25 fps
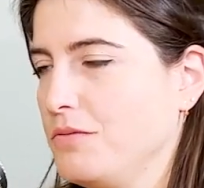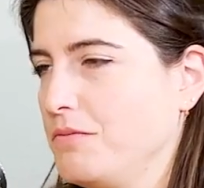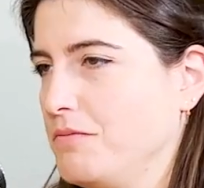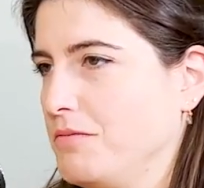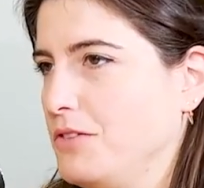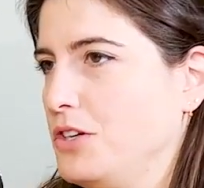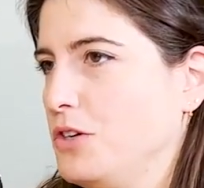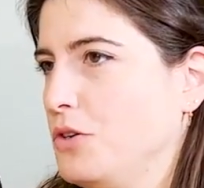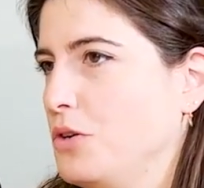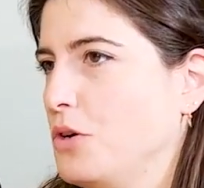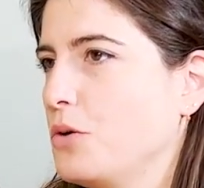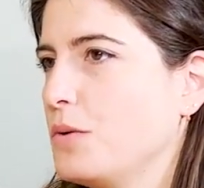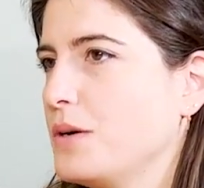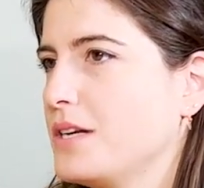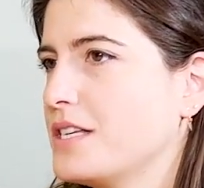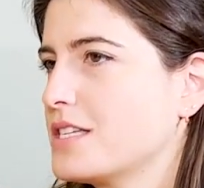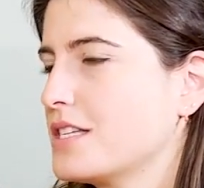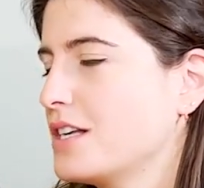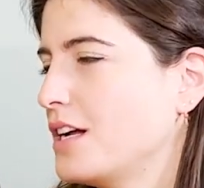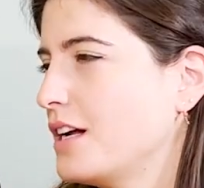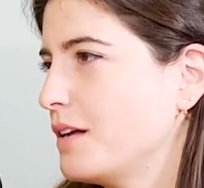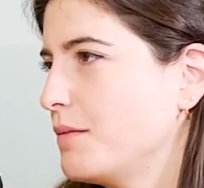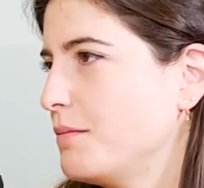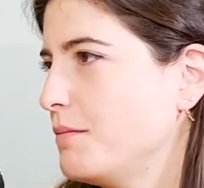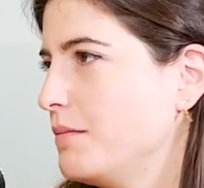You know it's
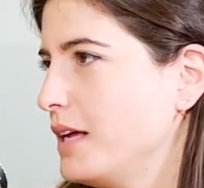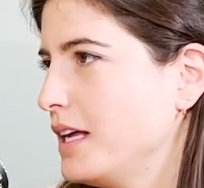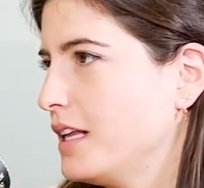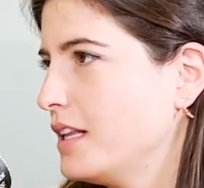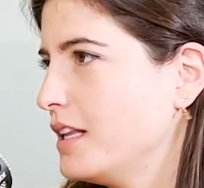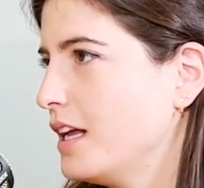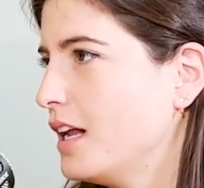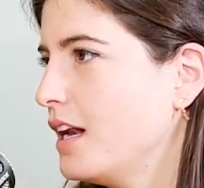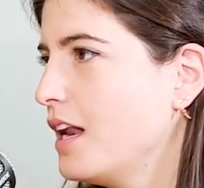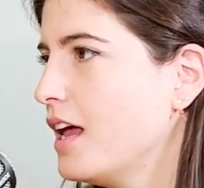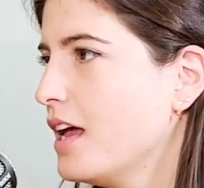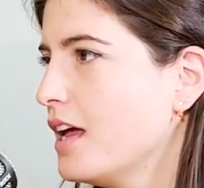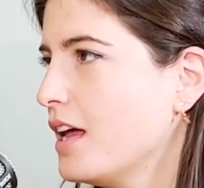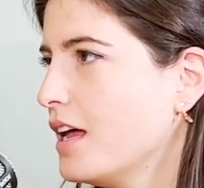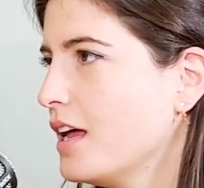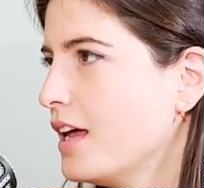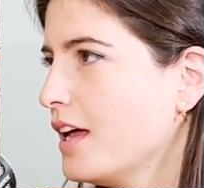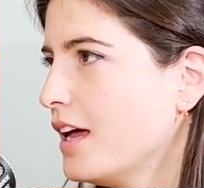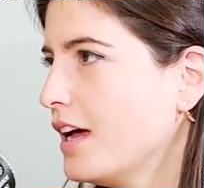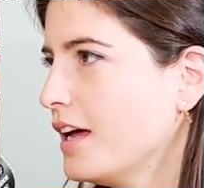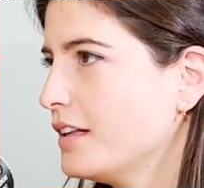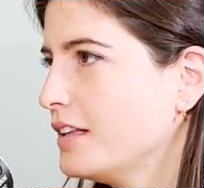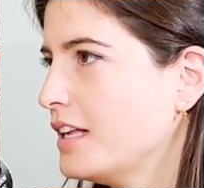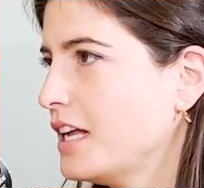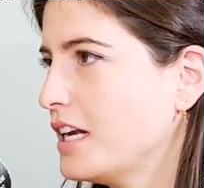not a big deal.
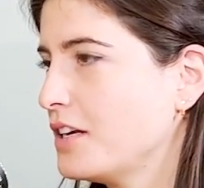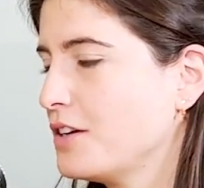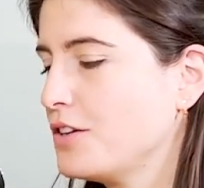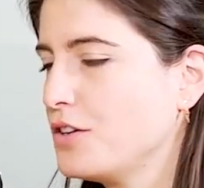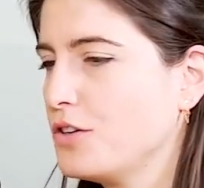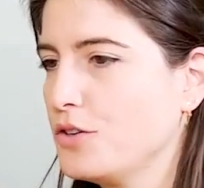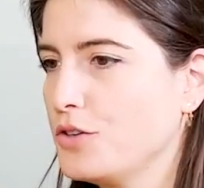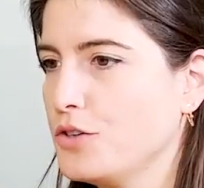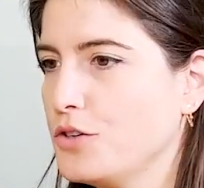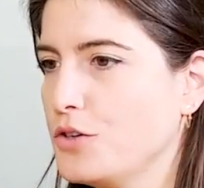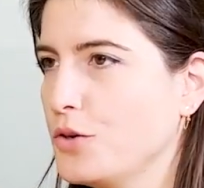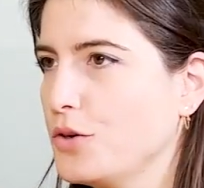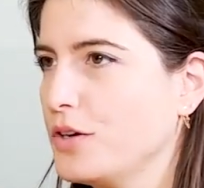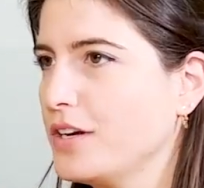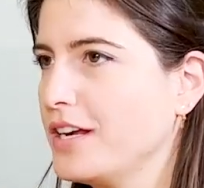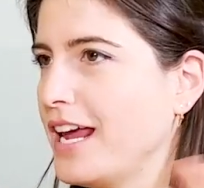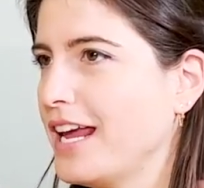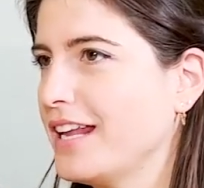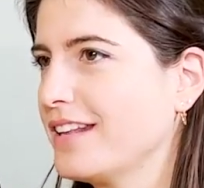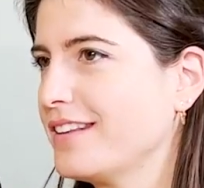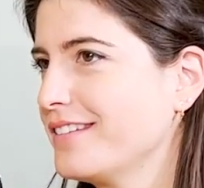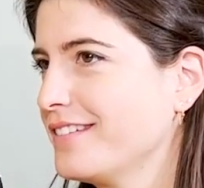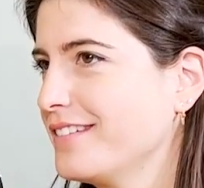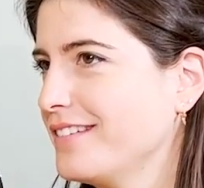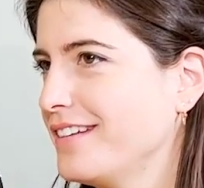Then you
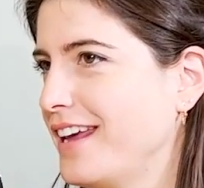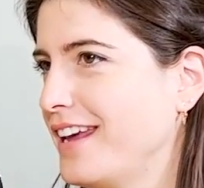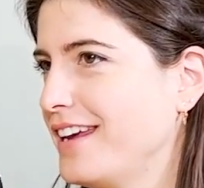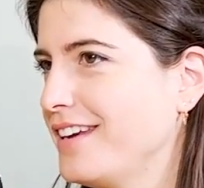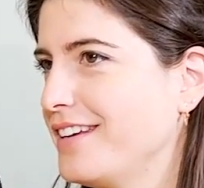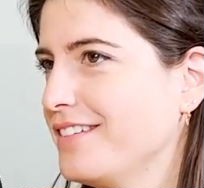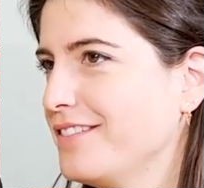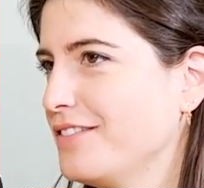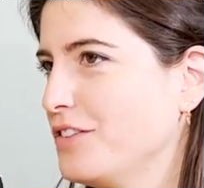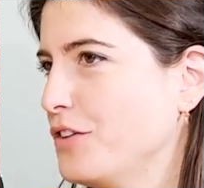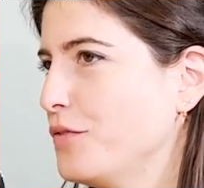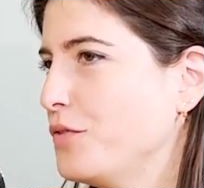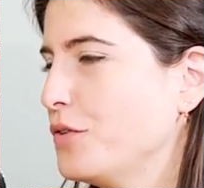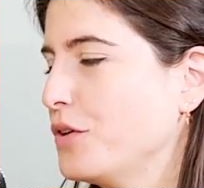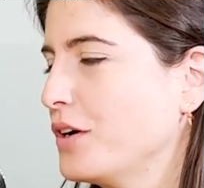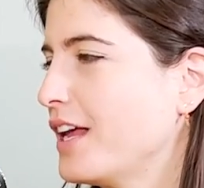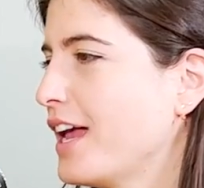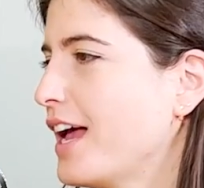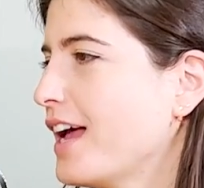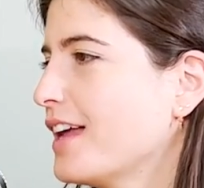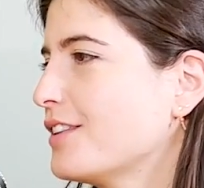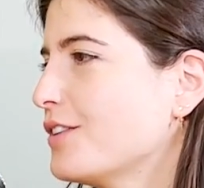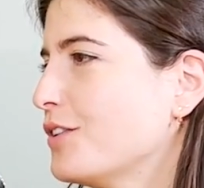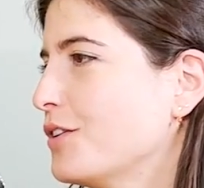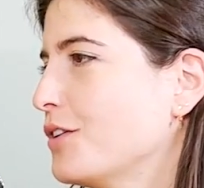get like you
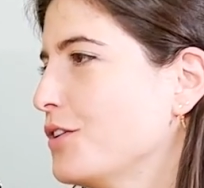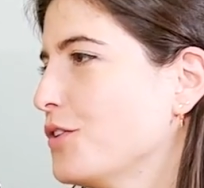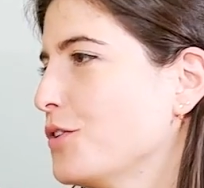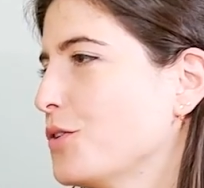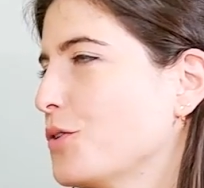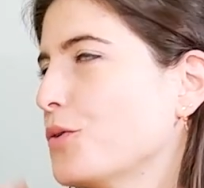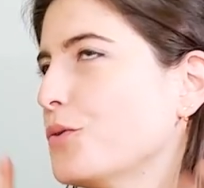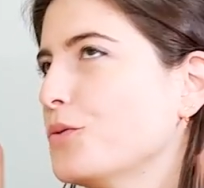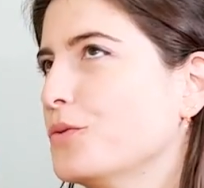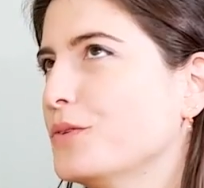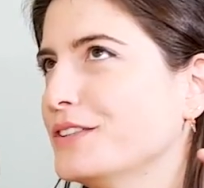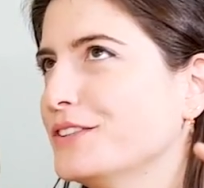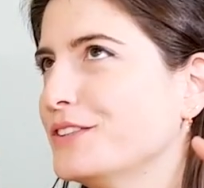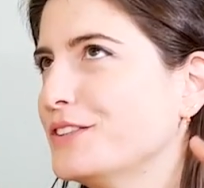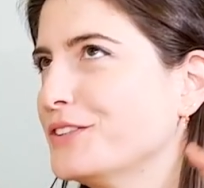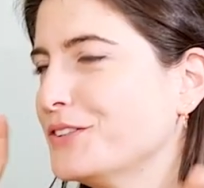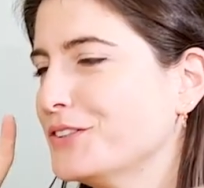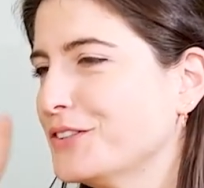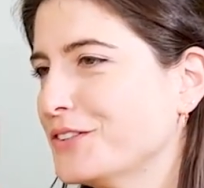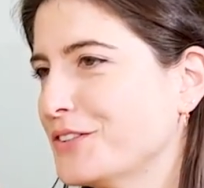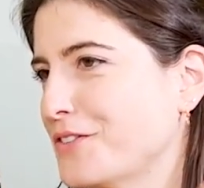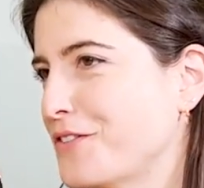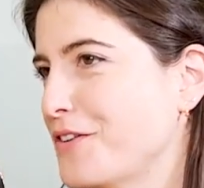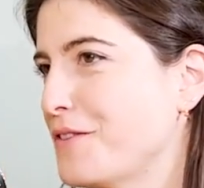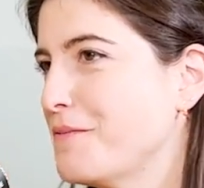forget, or you don't want
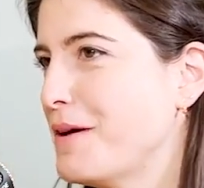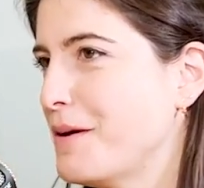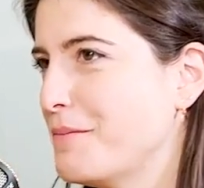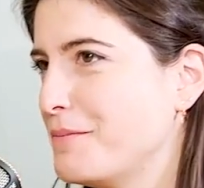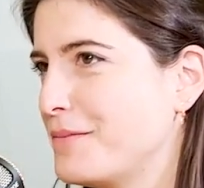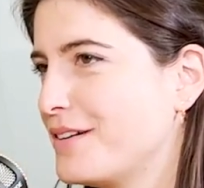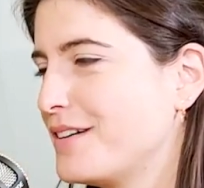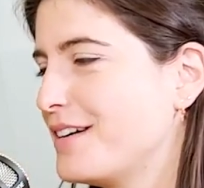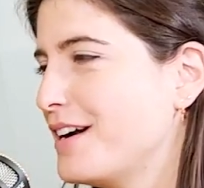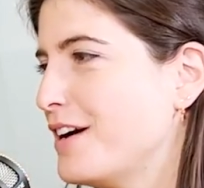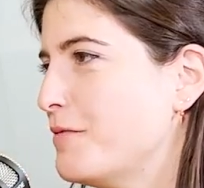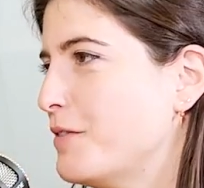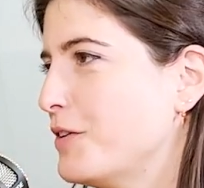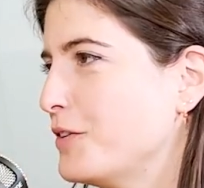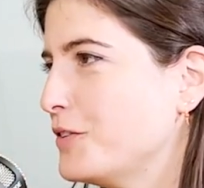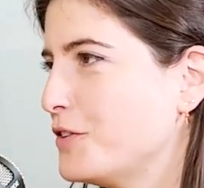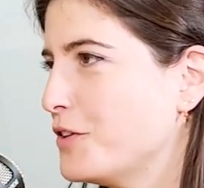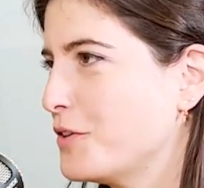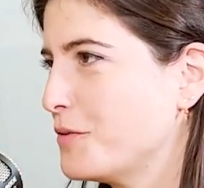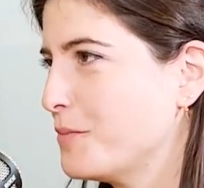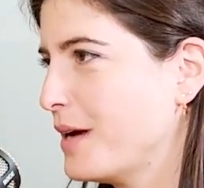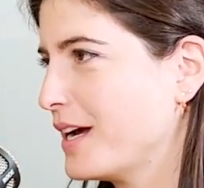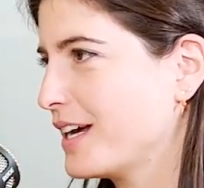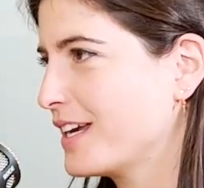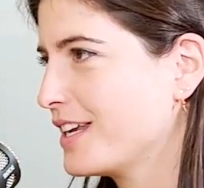to remember about
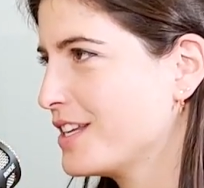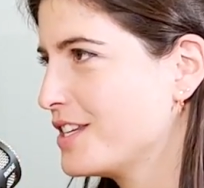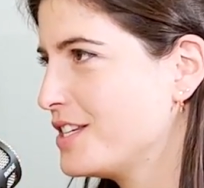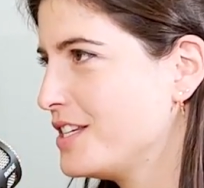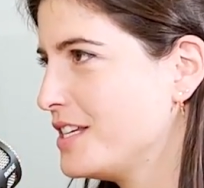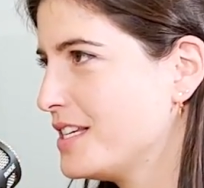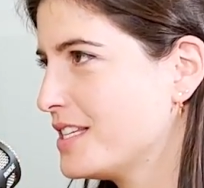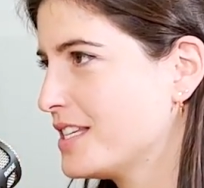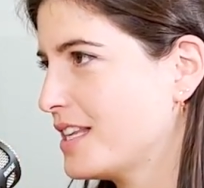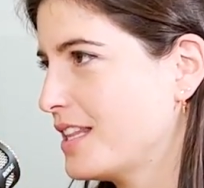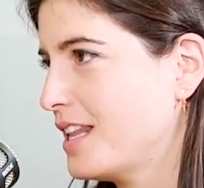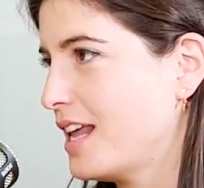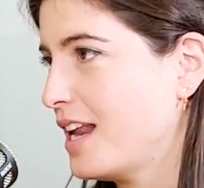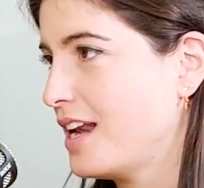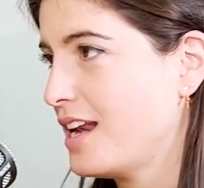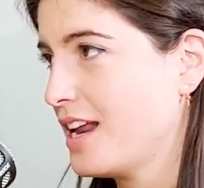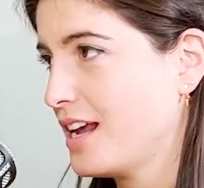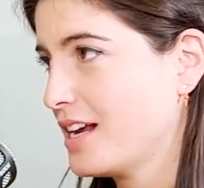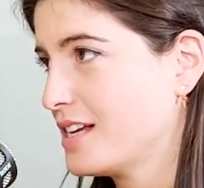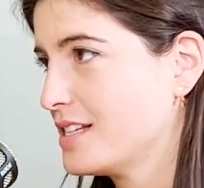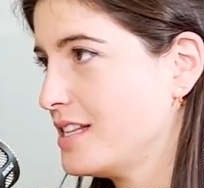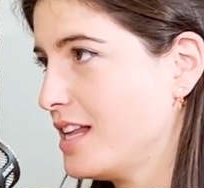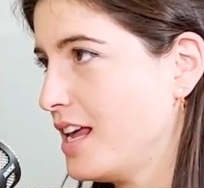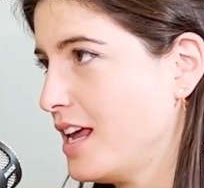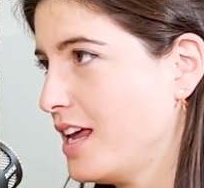your mac and cheese, and then
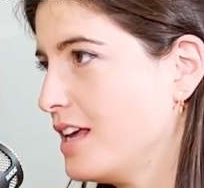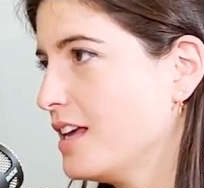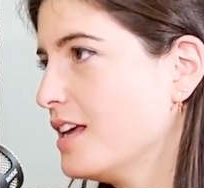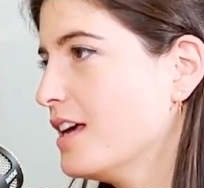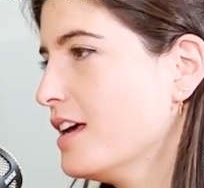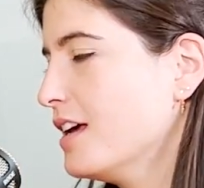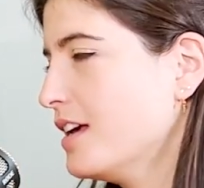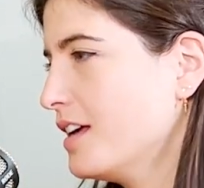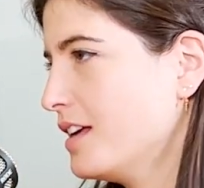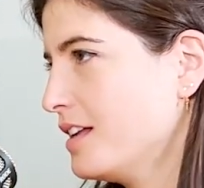next day